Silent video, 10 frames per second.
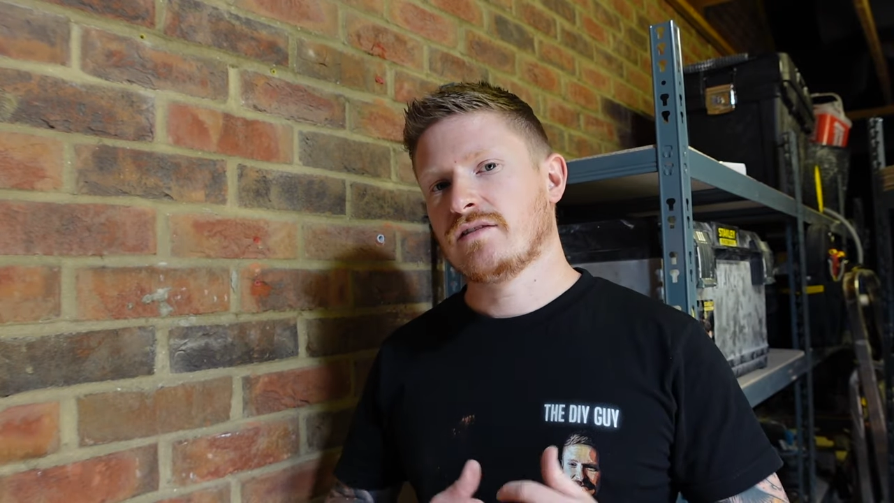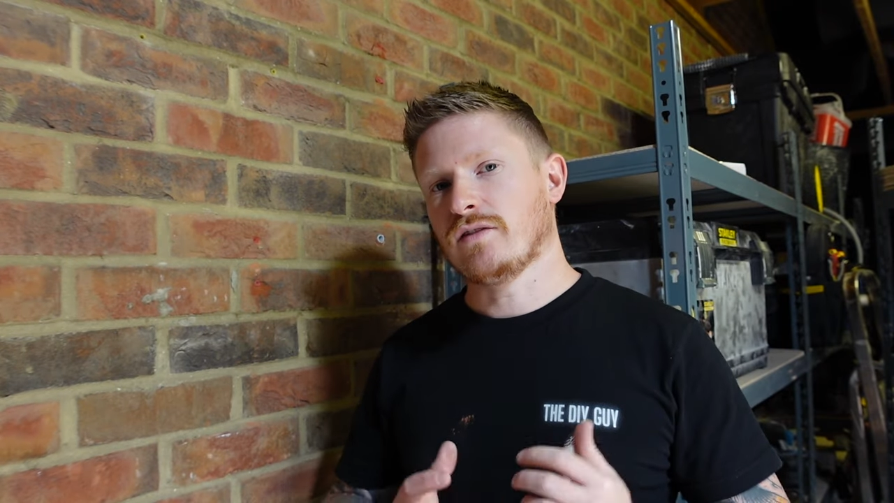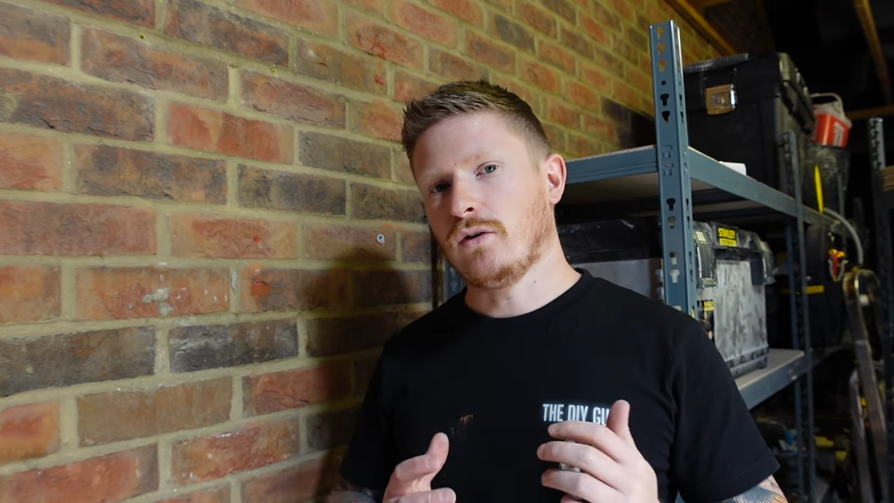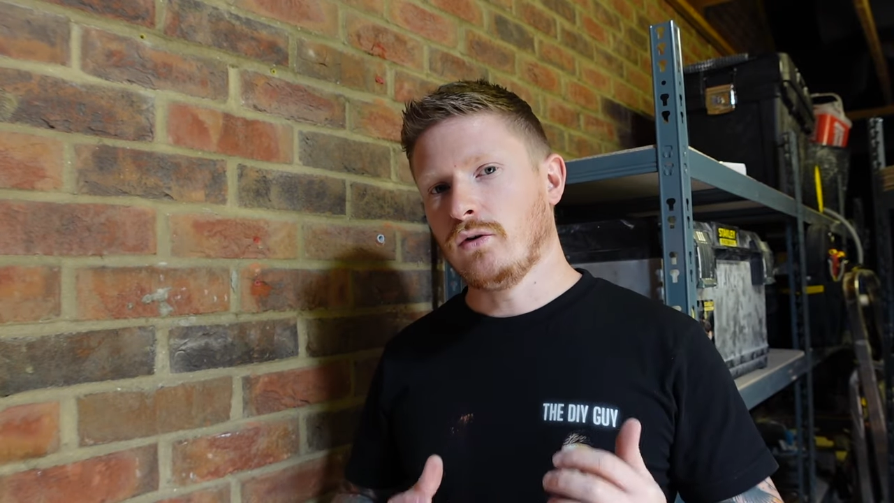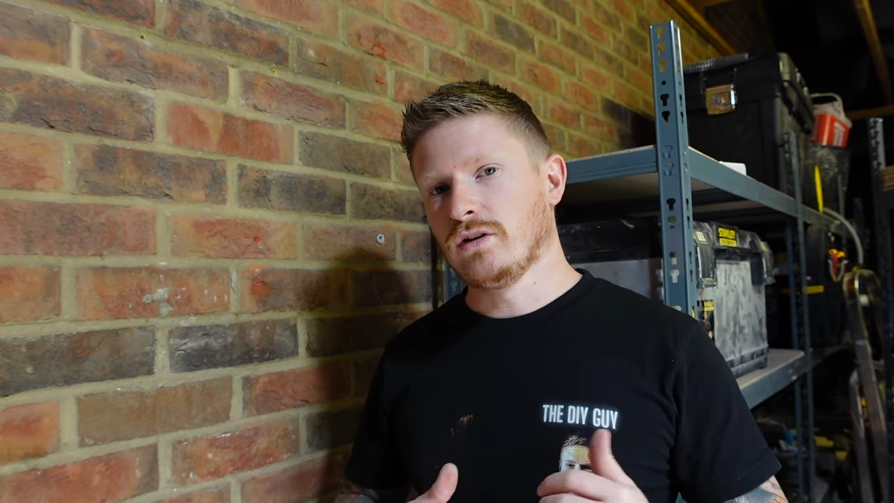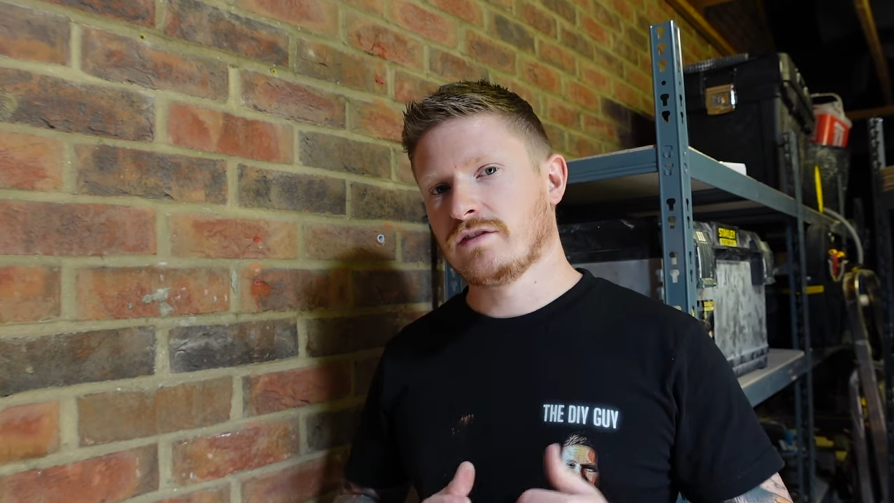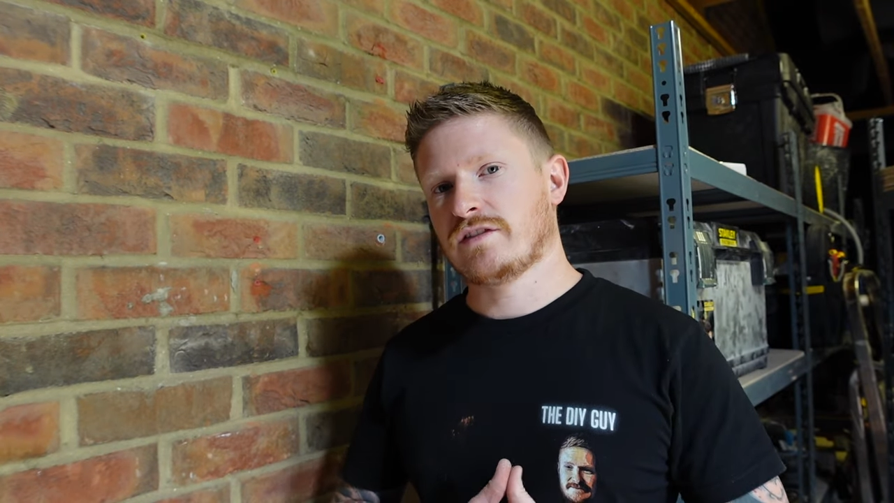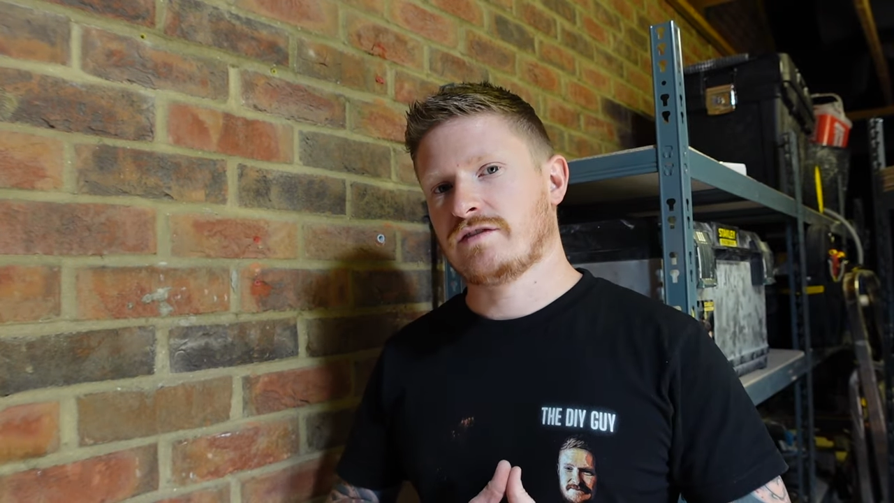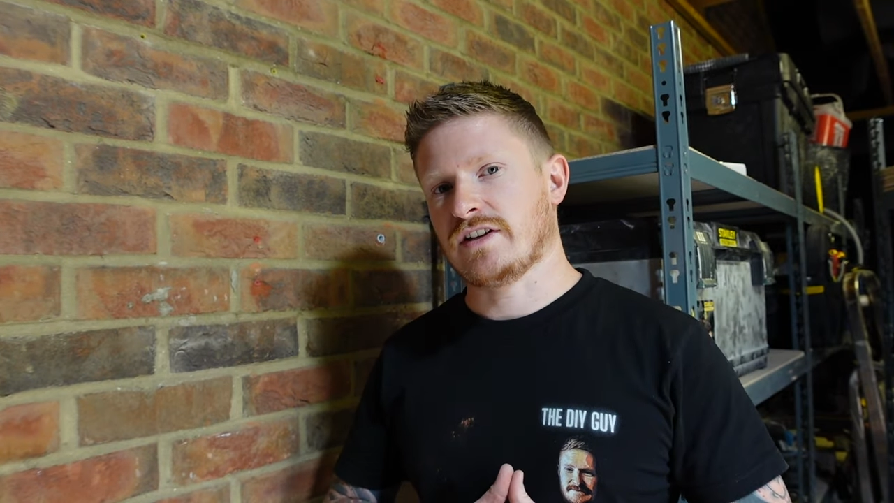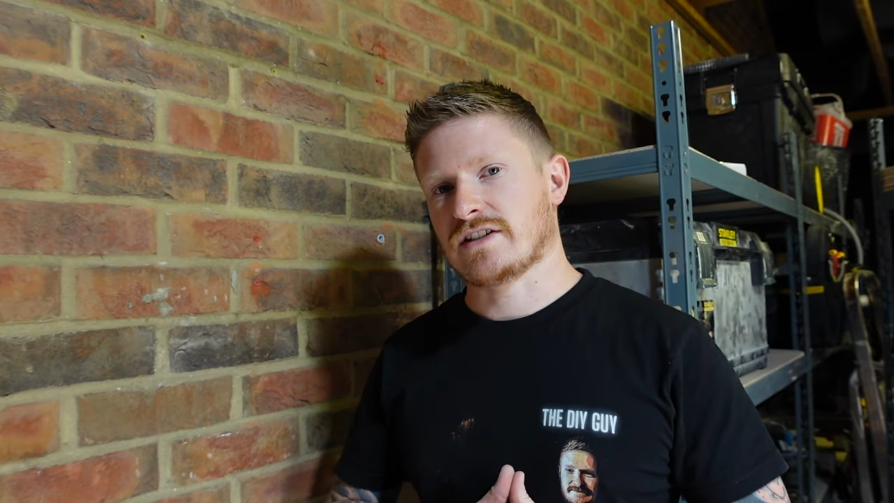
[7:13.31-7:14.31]
for all of
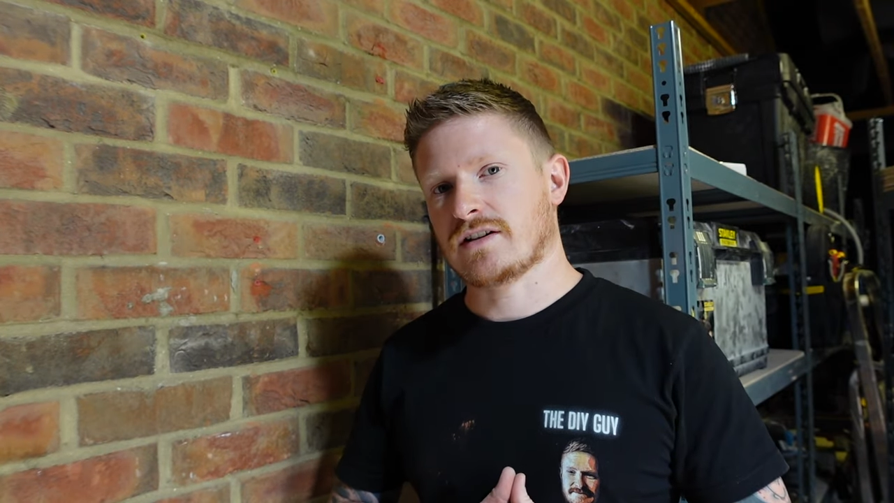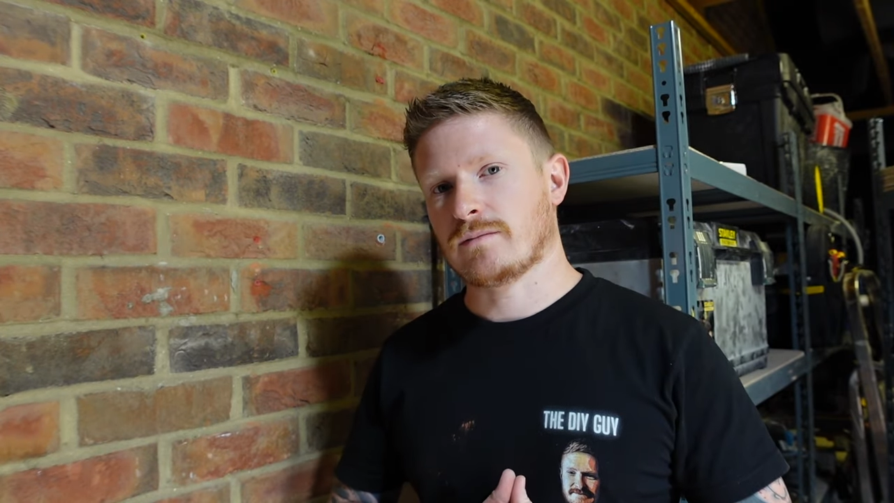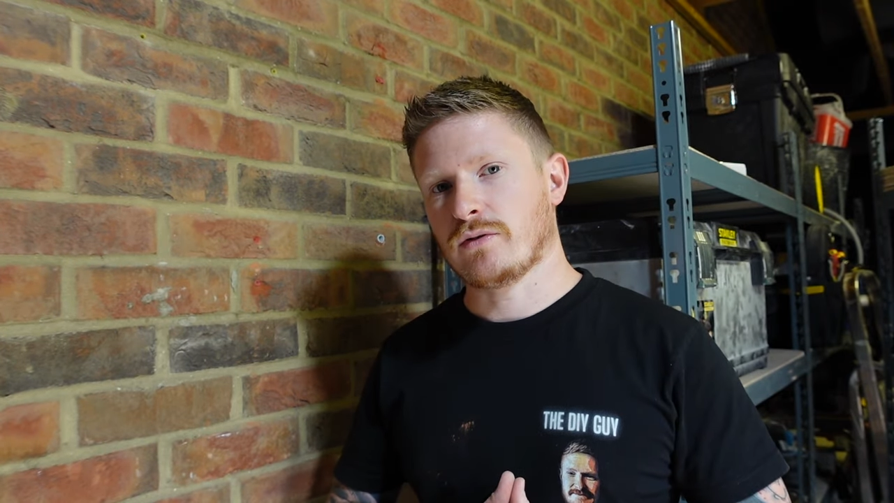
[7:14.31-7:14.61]
the fixing